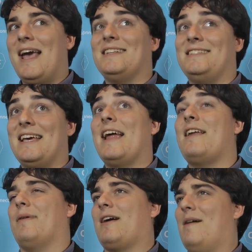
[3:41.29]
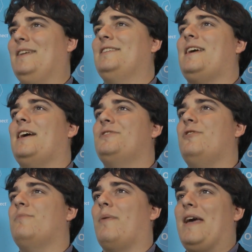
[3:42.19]
It did end up becoming
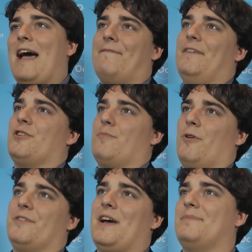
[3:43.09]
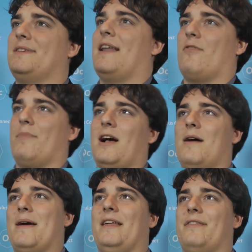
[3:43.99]
DK2, but we have feature prototypes that never
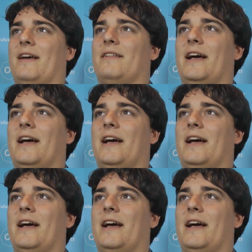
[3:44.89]
become anything.